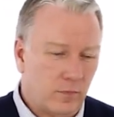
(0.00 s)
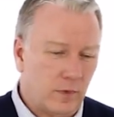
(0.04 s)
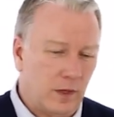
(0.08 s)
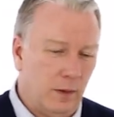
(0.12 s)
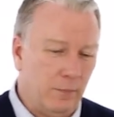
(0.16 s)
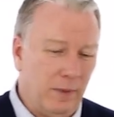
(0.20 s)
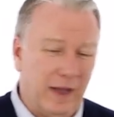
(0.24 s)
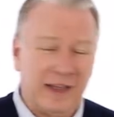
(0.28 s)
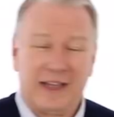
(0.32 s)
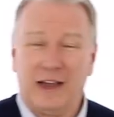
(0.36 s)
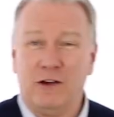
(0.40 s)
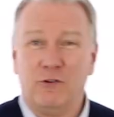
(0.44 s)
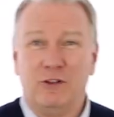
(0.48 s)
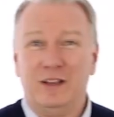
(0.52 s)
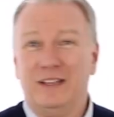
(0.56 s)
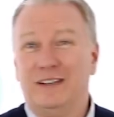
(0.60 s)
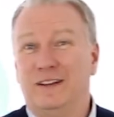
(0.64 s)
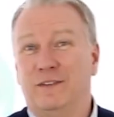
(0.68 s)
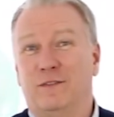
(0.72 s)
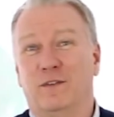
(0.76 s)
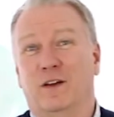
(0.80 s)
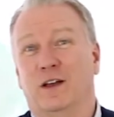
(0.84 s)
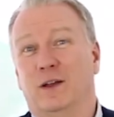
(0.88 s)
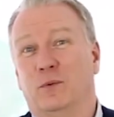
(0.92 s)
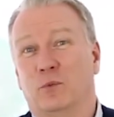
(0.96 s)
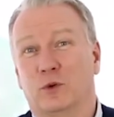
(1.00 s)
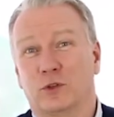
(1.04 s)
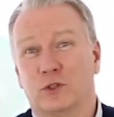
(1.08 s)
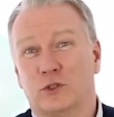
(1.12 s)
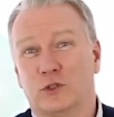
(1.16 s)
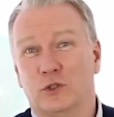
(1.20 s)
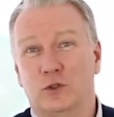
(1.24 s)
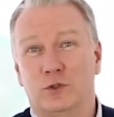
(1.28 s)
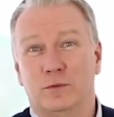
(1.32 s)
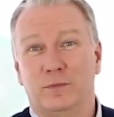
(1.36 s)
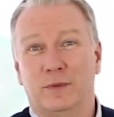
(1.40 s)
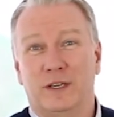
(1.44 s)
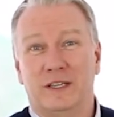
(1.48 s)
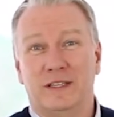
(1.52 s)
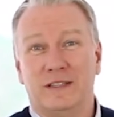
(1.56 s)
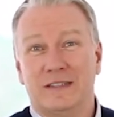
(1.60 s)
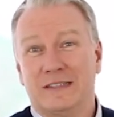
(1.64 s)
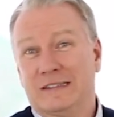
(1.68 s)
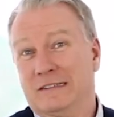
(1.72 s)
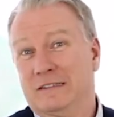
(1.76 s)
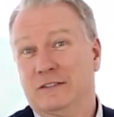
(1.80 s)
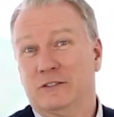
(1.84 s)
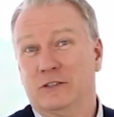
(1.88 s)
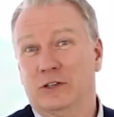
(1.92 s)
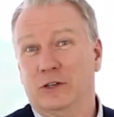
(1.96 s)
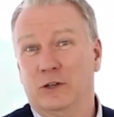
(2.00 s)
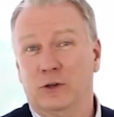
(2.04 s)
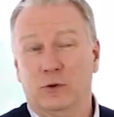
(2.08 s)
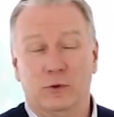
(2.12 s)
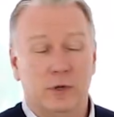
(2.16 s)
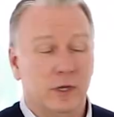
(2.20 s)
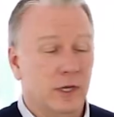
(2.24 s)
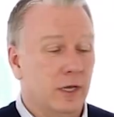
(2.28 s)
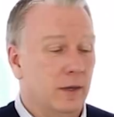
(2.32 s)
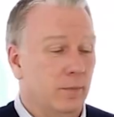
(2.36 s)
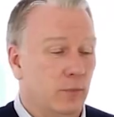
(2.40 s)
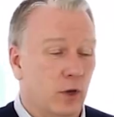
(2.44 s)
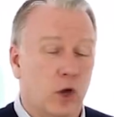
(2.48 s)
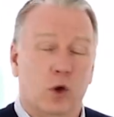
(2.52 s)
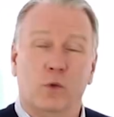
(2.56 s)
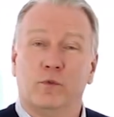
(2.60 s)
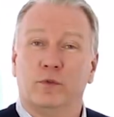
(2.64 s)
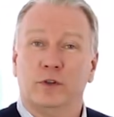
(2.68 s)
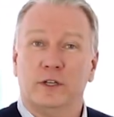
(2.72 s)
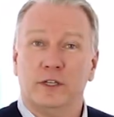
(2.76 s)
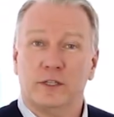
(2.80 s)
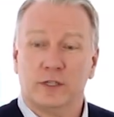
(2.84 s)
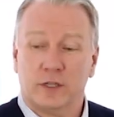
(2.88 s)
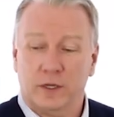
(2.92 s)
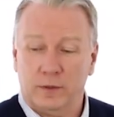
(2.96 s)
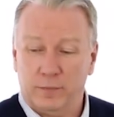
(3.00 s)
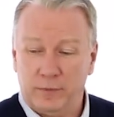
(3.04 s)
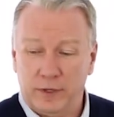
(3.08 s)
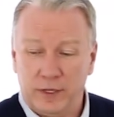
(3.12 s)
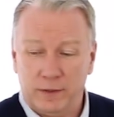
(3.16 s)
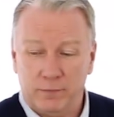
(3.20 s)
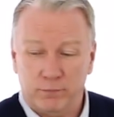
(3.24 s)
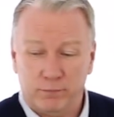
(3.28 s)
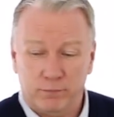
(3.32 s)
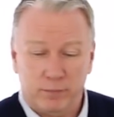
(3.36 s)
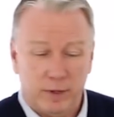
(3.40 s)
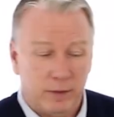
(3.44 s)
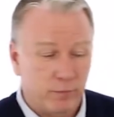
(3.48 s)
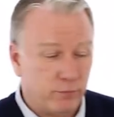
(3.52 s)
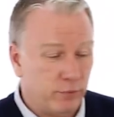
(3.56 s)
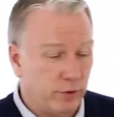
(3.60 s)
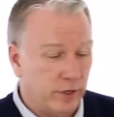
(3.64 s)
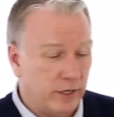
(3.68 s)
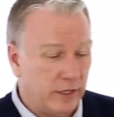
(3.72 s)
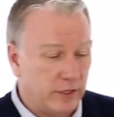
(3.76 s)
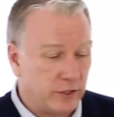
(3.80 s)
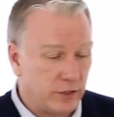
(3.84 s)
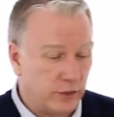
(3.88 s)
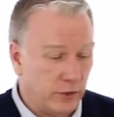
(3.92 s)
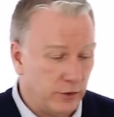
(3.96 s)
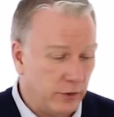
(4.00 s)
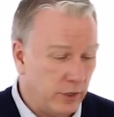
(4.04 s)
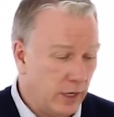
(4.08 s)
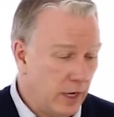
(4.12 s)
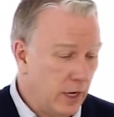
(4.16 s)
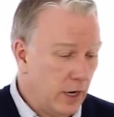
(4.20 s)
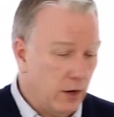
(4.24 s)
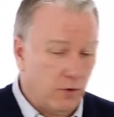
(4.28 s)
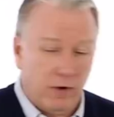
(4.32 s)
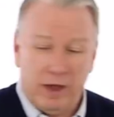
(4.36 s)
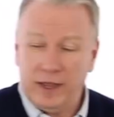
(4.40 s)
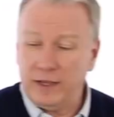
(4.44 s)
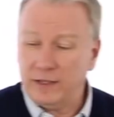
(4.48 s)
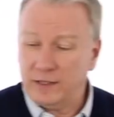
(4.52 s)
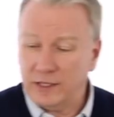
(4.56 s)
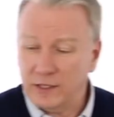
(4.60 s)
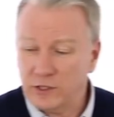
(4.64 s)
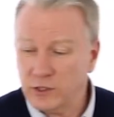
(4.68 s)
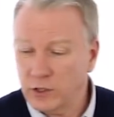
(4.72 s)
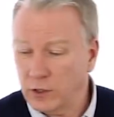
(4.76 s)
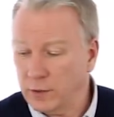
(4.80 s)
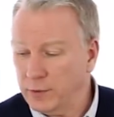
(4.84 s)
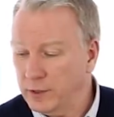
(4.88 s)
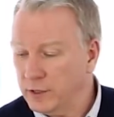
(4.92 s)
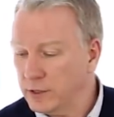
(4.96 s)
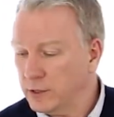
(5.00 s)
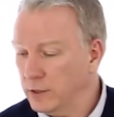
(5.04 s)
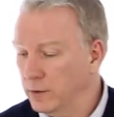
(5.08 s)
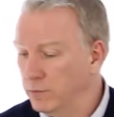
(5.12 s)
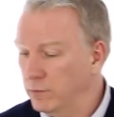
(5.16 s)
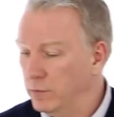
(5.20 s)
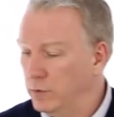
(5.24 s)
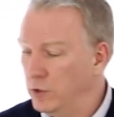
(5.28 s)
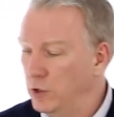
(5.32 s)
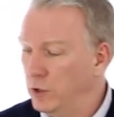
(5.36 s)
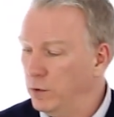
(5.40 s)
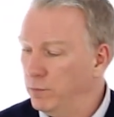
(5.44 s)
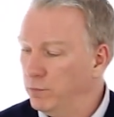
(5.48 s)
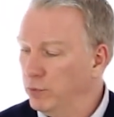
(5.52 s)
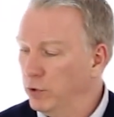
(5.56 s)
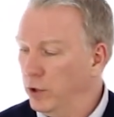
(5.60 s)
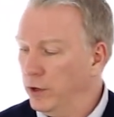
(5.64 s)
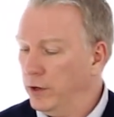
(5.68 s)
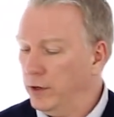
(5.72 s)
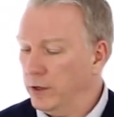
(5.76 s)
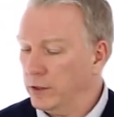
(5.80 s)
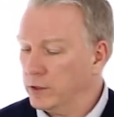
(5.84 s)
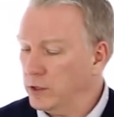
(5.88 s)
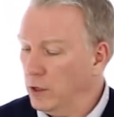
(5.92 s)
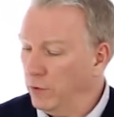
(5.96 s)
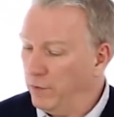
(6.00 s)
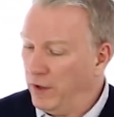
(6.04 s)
But I can't really define what soon means, but hopefully it's going to be pretty soon. Right, let's talk about some new products.